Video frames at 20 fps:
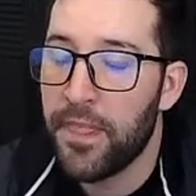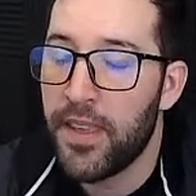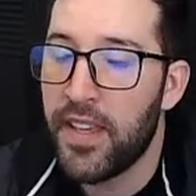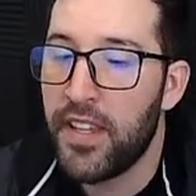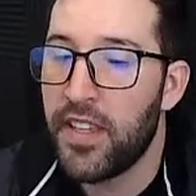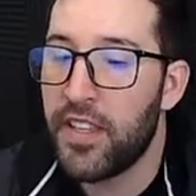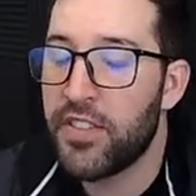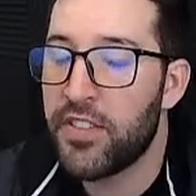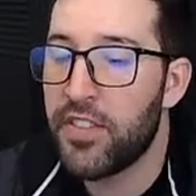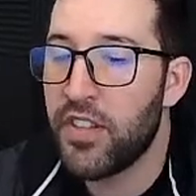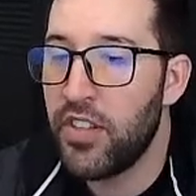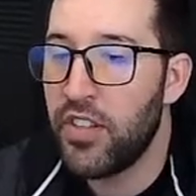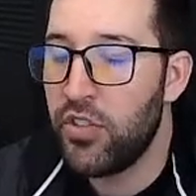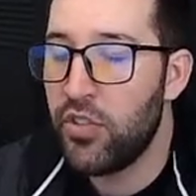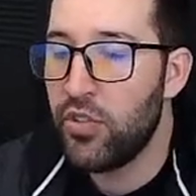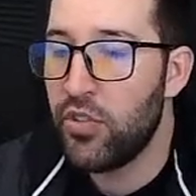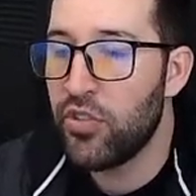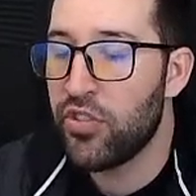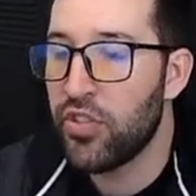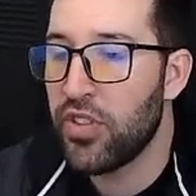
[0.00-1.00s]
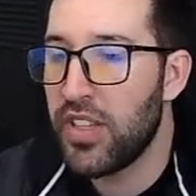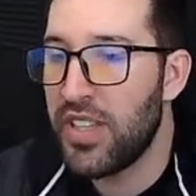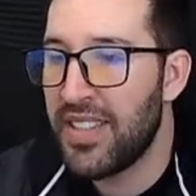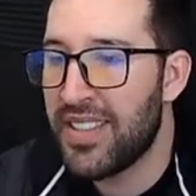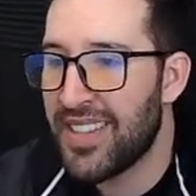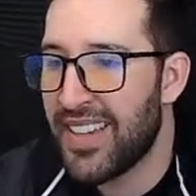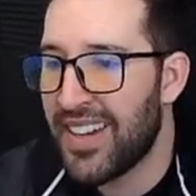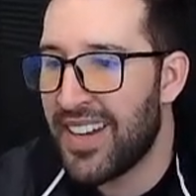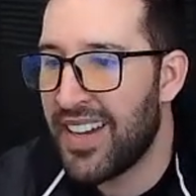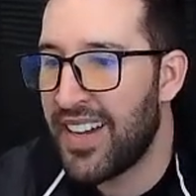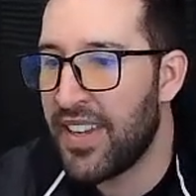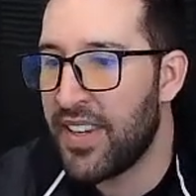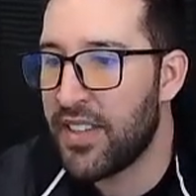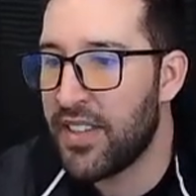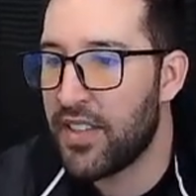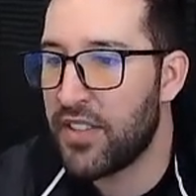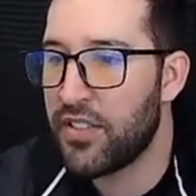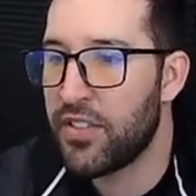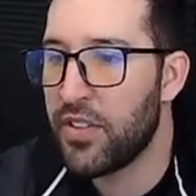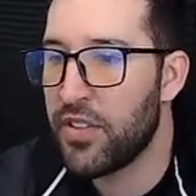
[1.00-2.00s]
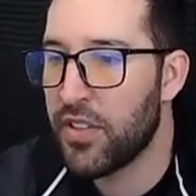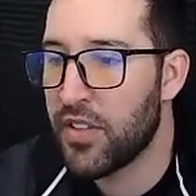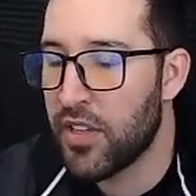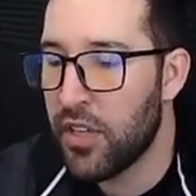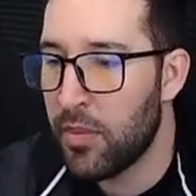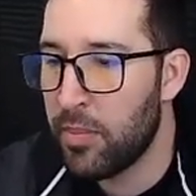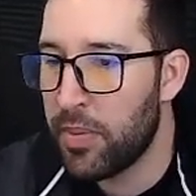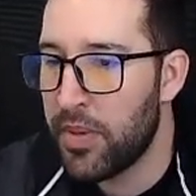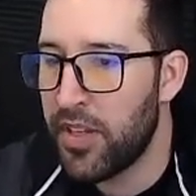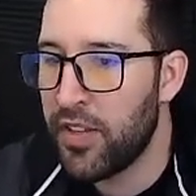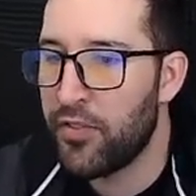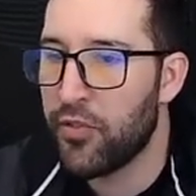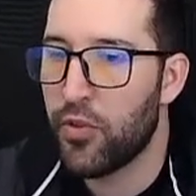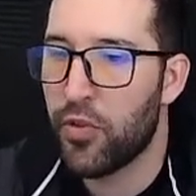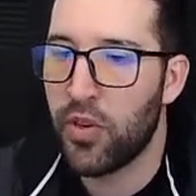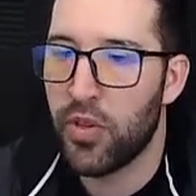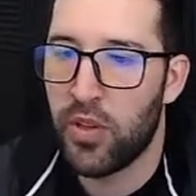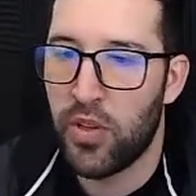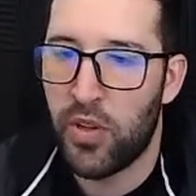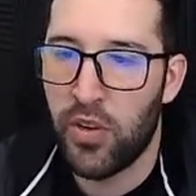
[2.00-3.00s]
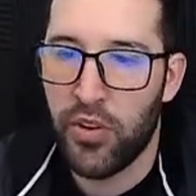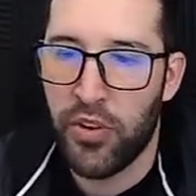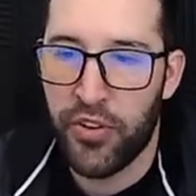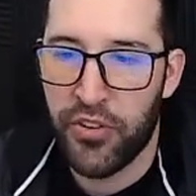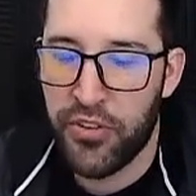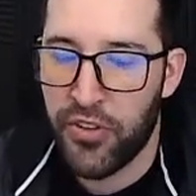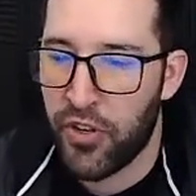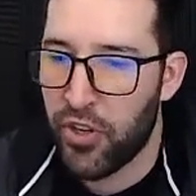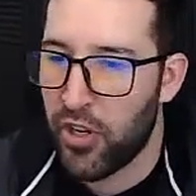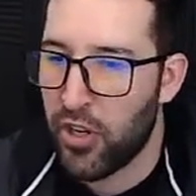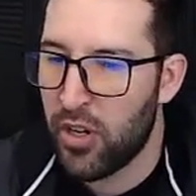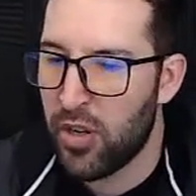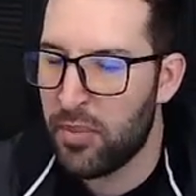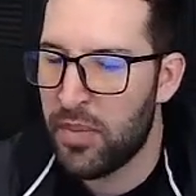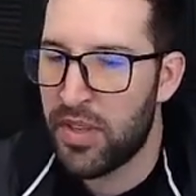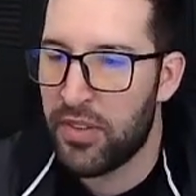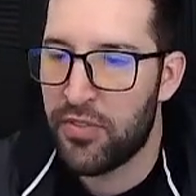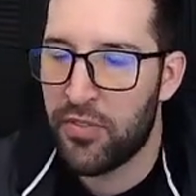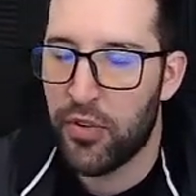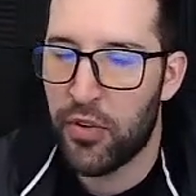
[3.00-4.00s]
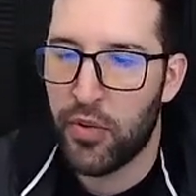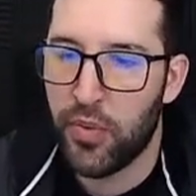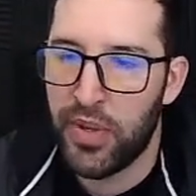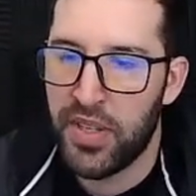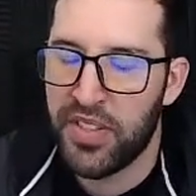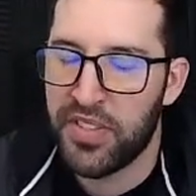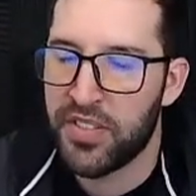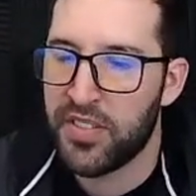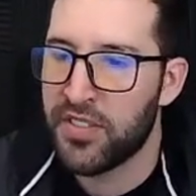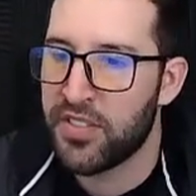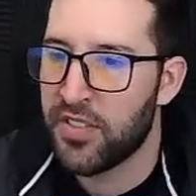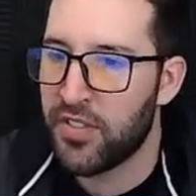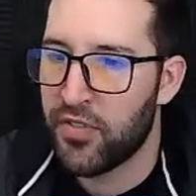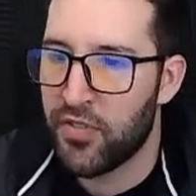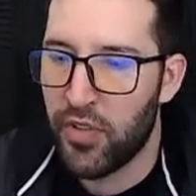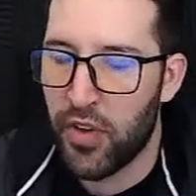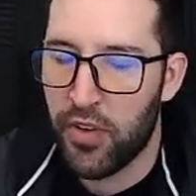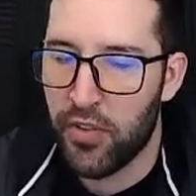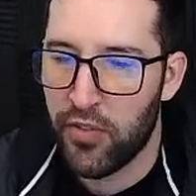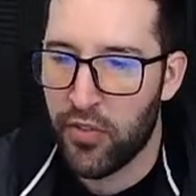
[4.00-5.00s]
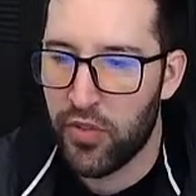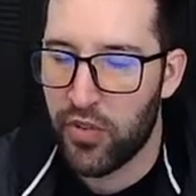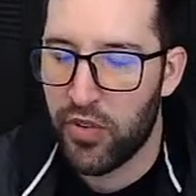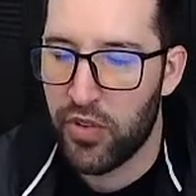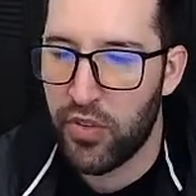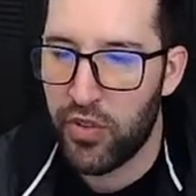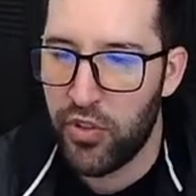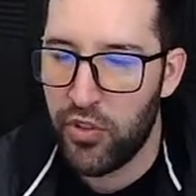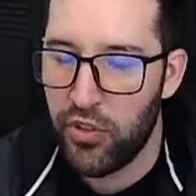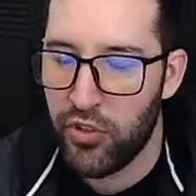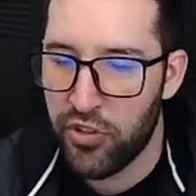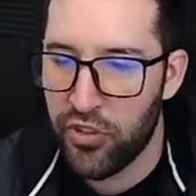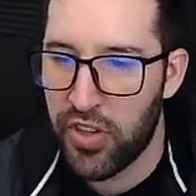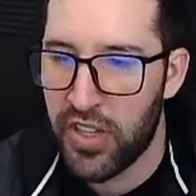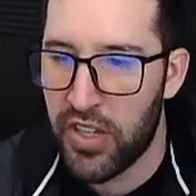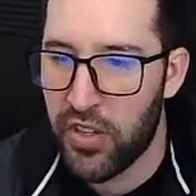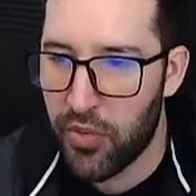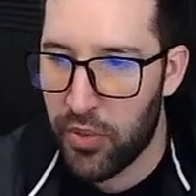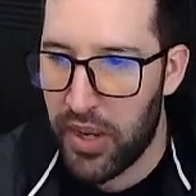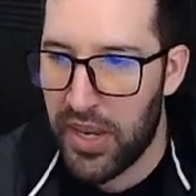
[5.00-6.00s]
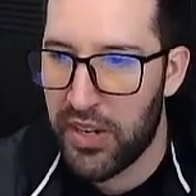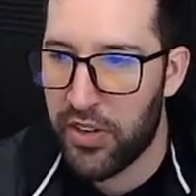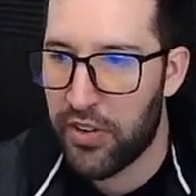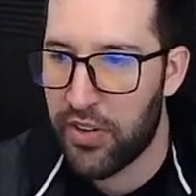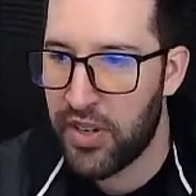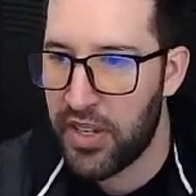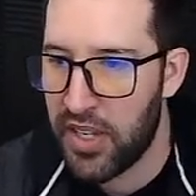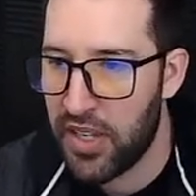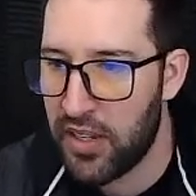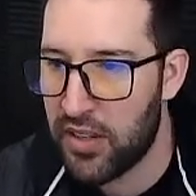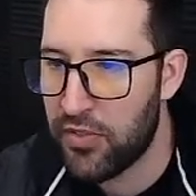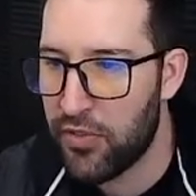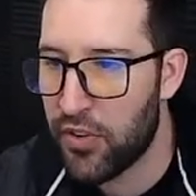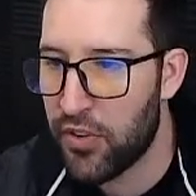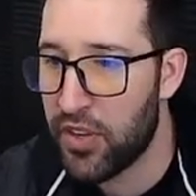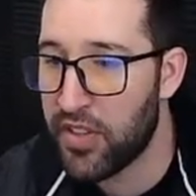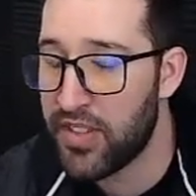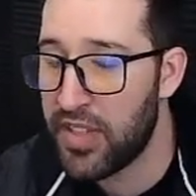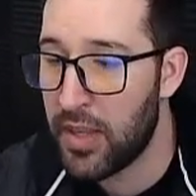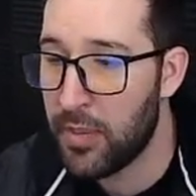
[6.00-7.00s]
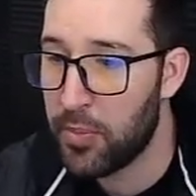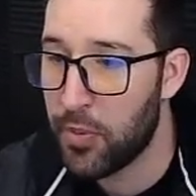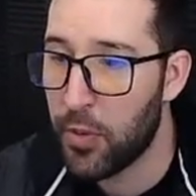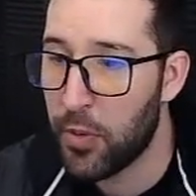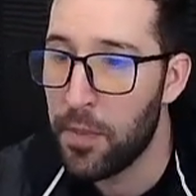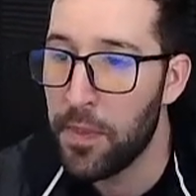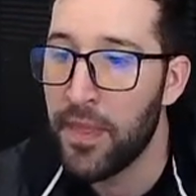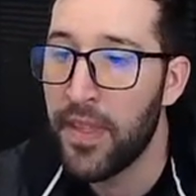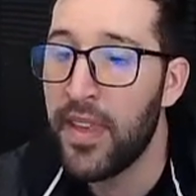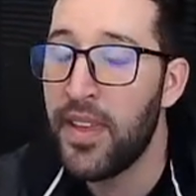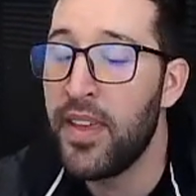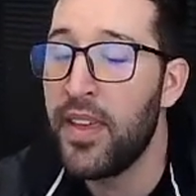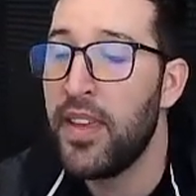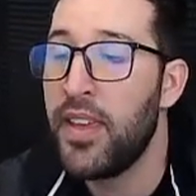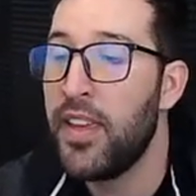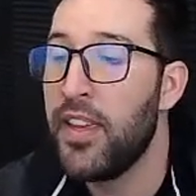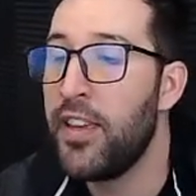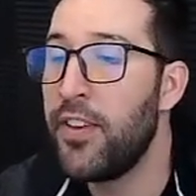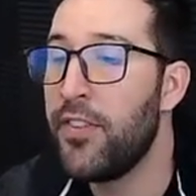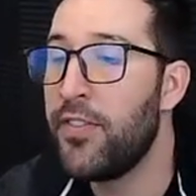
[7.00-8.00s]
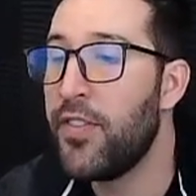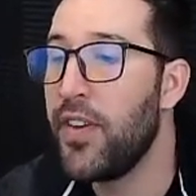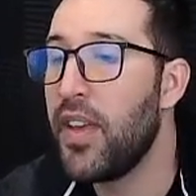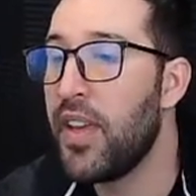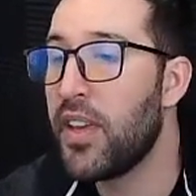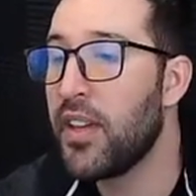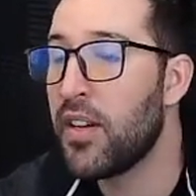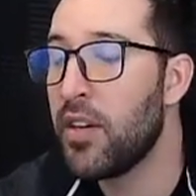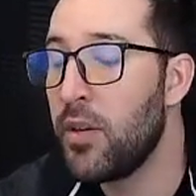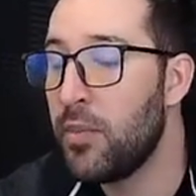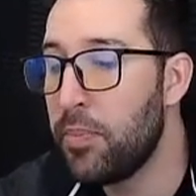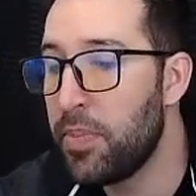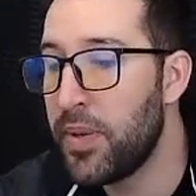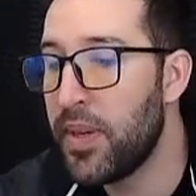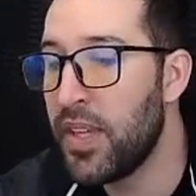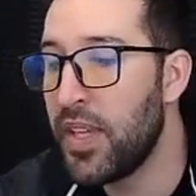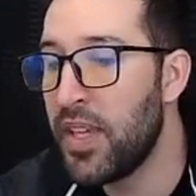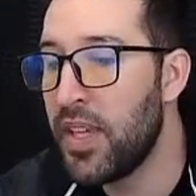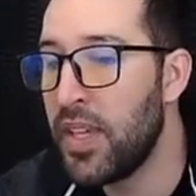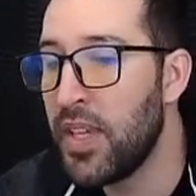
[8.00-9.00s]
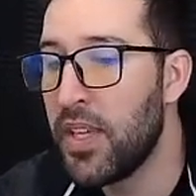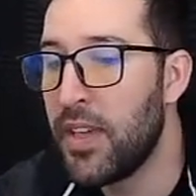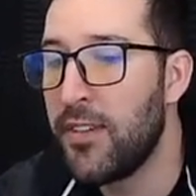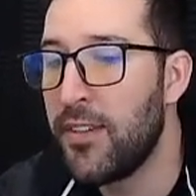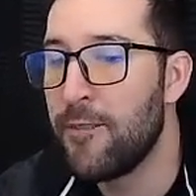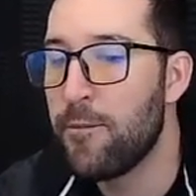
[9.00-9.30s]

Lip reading: is usually tied to the company for a longer term and for reasons of usually greater need. For example, if a company